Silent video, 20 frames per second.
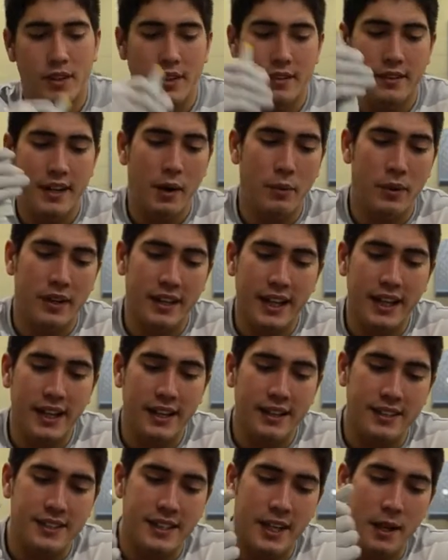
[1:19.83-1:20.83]
Now when
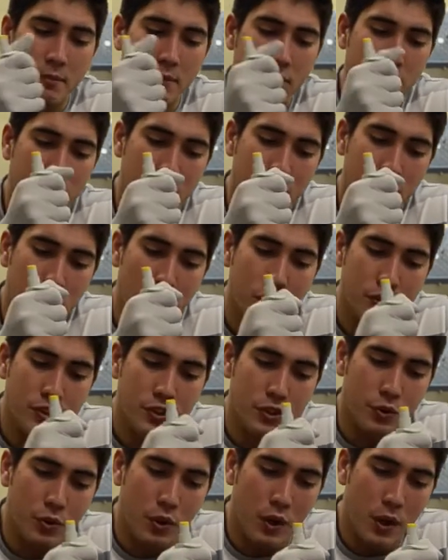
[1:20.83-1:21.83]
getting the tip, you just want
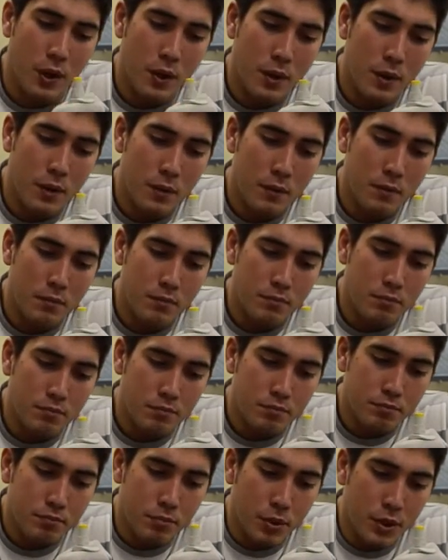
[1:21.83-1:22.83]
to
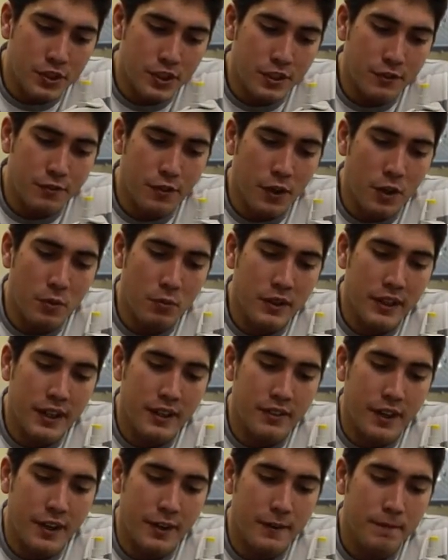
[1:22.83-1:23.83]
push it firmly
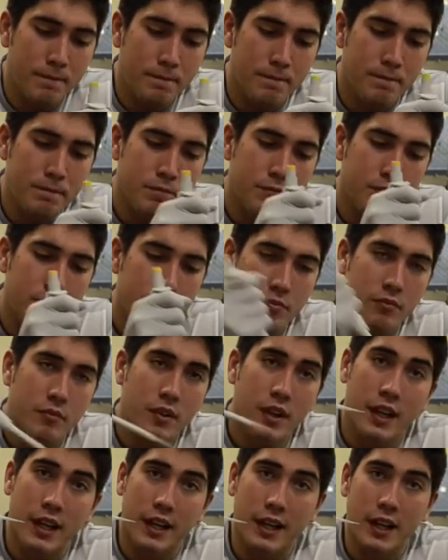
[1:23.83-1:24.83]
in there.
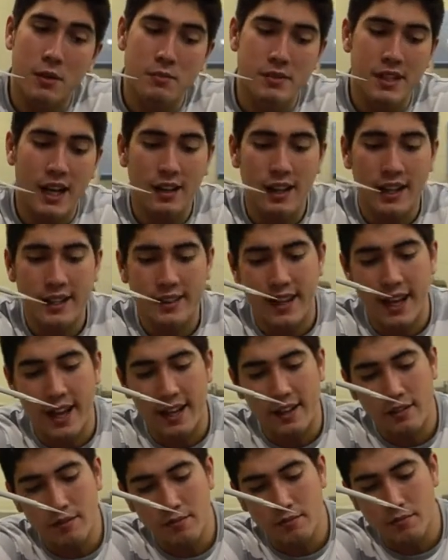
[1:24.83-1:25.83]
It comes out like
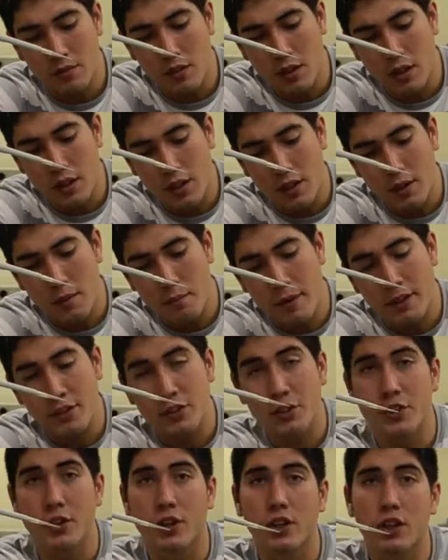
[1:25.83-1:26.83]
that. Make
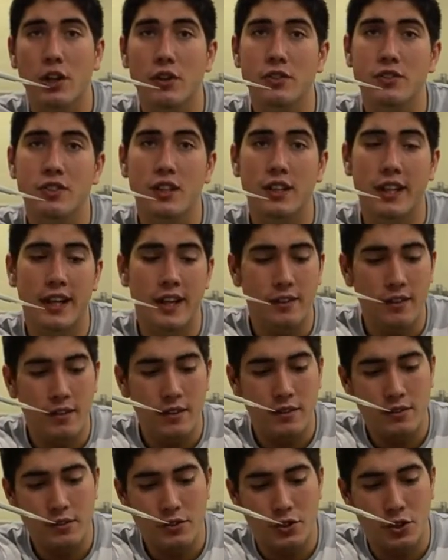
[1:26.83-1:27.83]
sure you close the lid
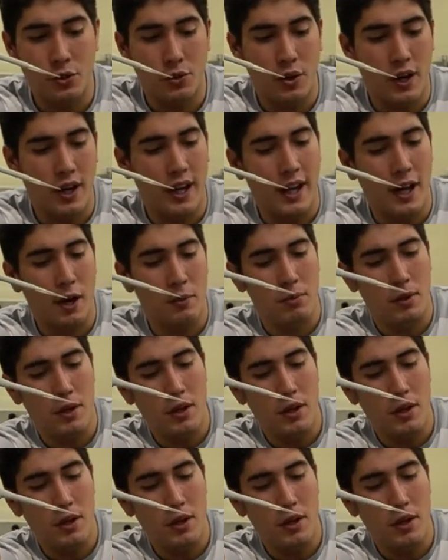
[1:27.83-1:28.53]
to help